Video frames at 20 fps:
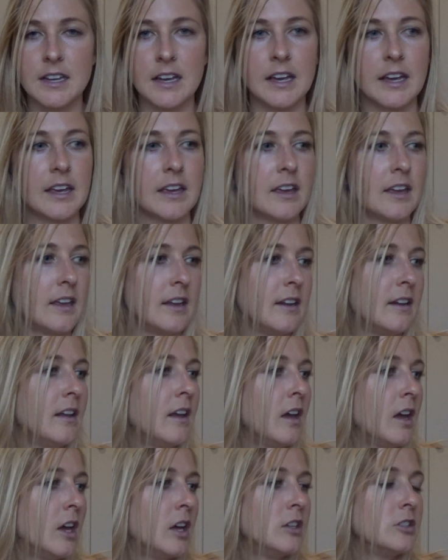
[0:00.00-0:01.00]
It can
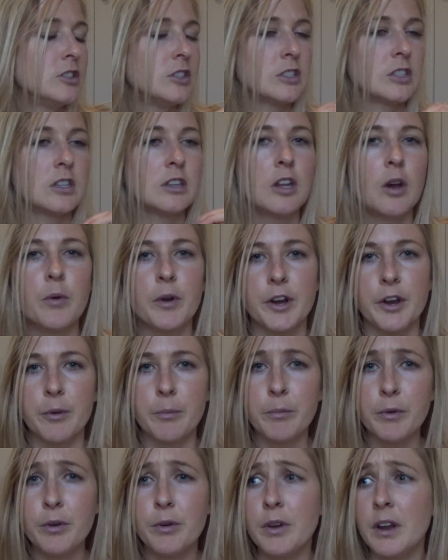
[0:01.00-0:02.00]
just lower your
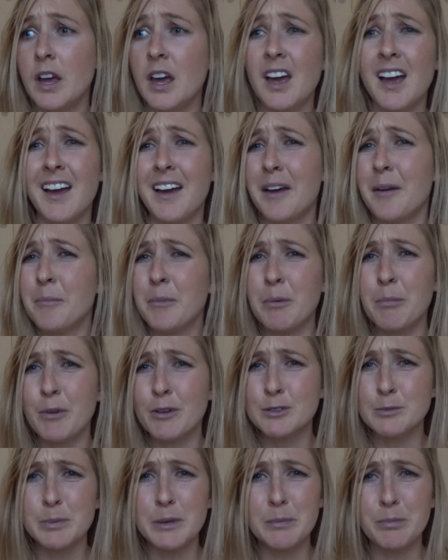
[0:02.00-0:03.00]
mood. I mean,
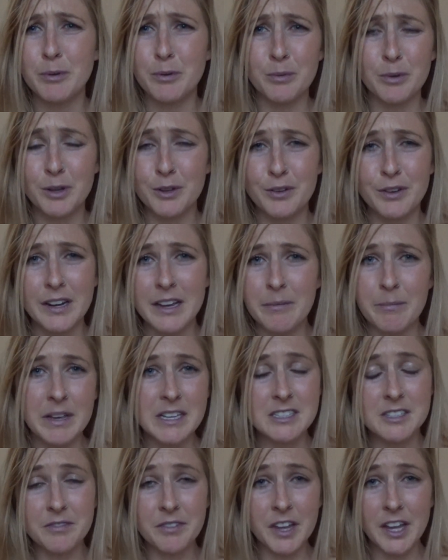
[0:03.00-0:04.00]
most people will agree it
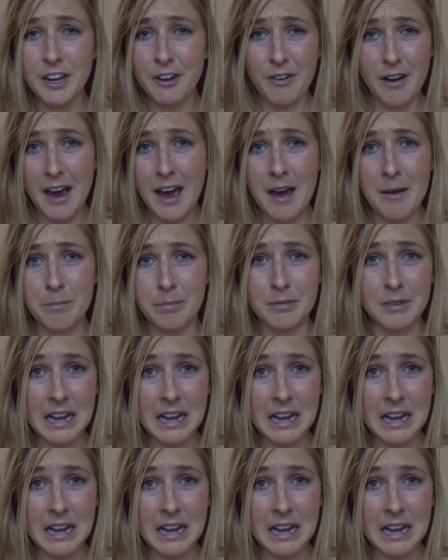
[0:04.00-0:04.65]
makes you feel like crap.